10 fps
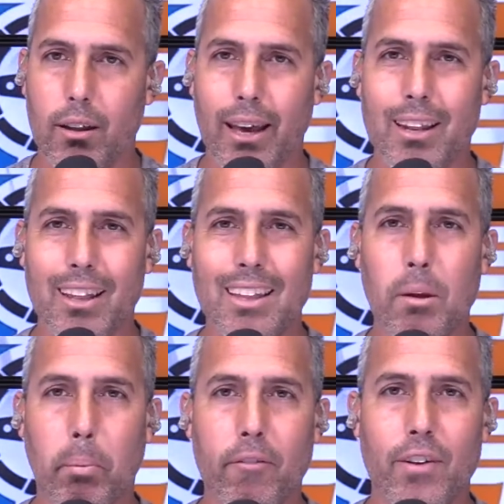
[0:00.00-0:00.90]
and
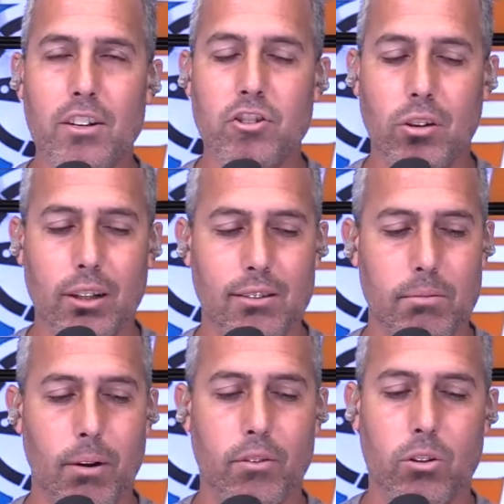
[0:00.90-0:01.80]
the
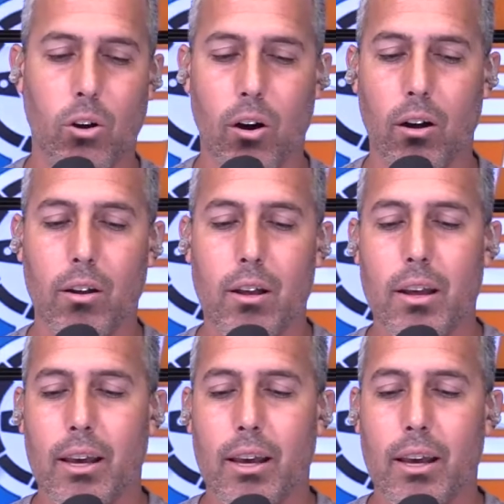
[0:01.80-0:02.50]
professionalism of the call.